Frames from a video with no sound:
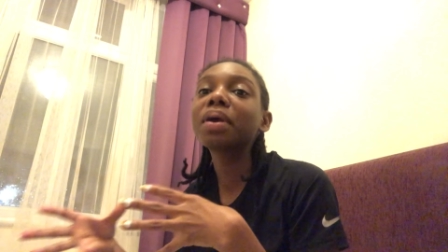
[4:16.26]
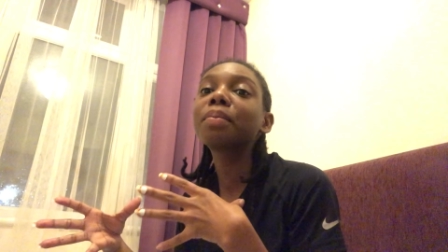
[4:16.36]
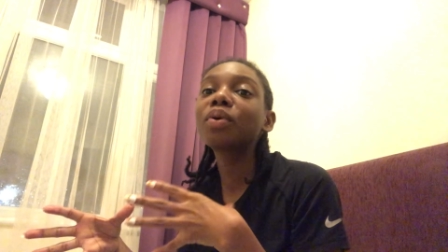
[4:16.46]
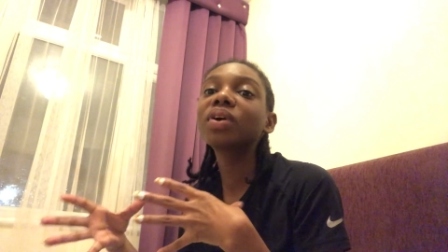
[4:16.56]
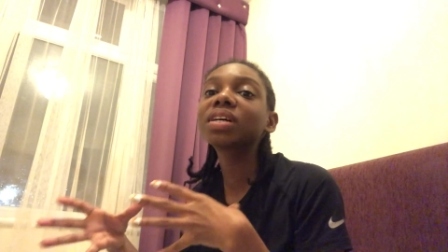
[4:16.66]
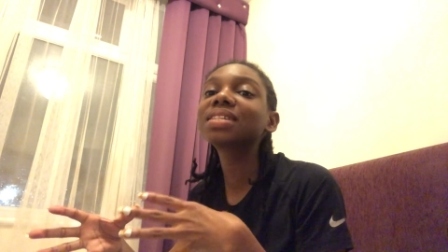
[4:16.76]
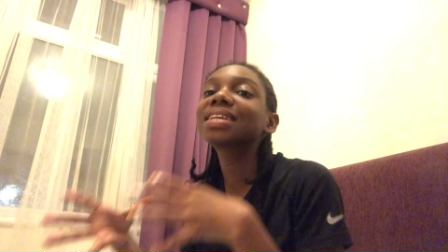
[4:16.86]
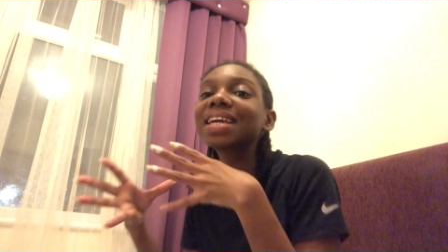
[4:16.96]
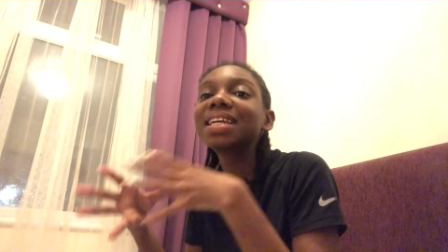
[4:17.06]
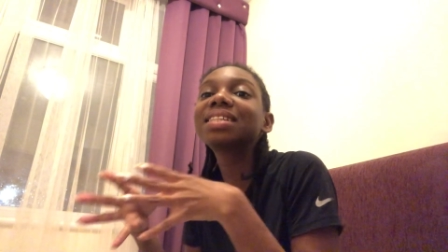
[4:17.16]
box
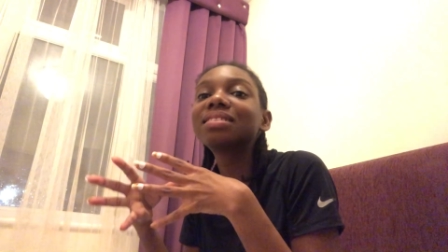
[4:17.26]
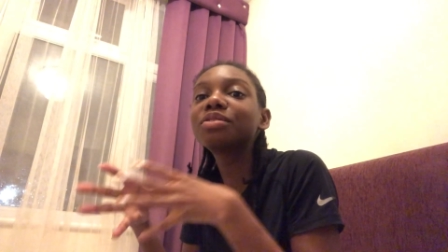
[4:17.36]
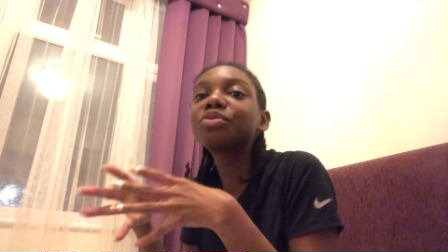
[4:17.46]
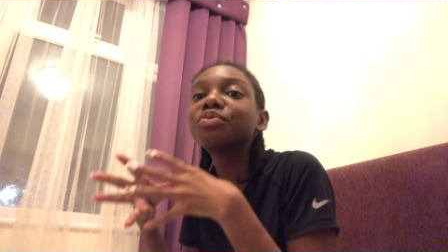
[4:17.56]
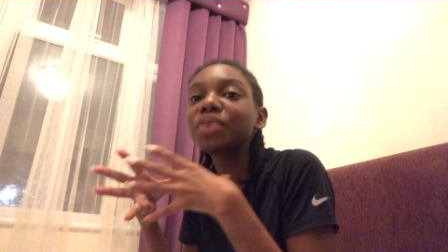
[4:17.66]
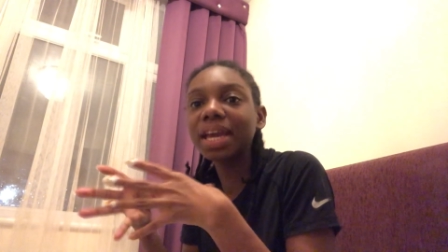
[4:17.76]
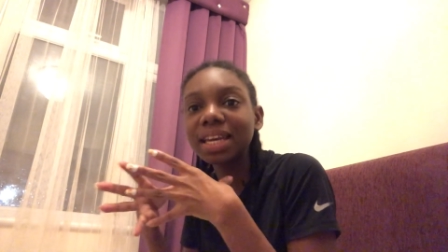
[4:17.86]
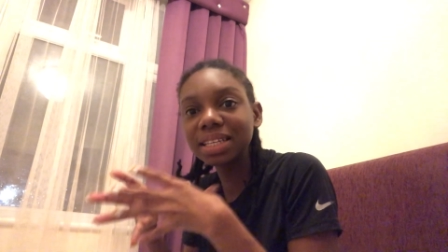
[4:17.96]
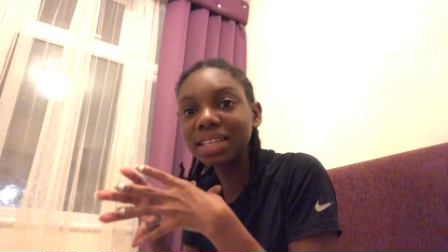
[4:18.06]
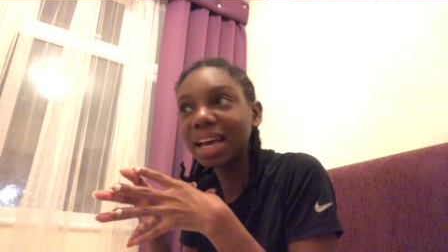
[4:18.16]
in the rain